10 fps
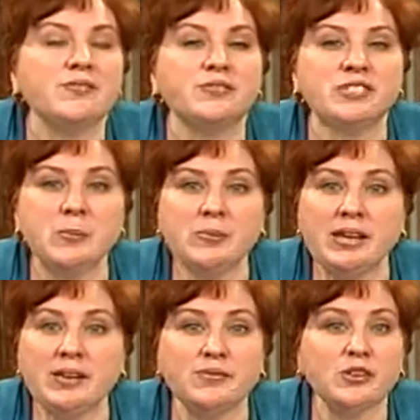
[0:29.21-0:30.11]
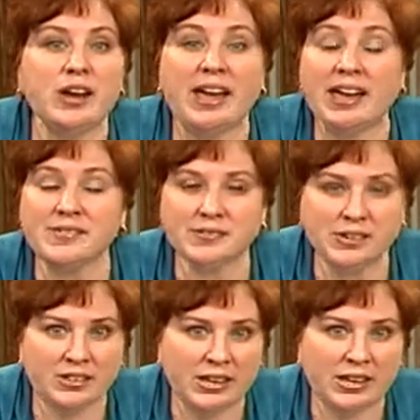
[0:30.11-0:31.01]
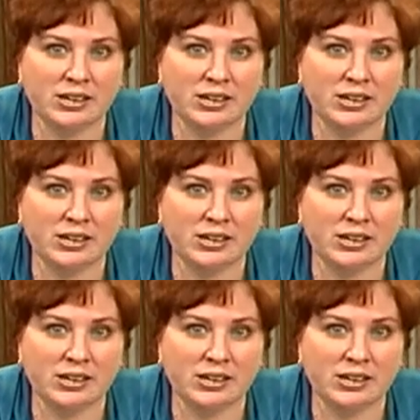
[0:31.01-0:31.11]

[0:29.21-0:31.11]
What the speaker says: something for everything.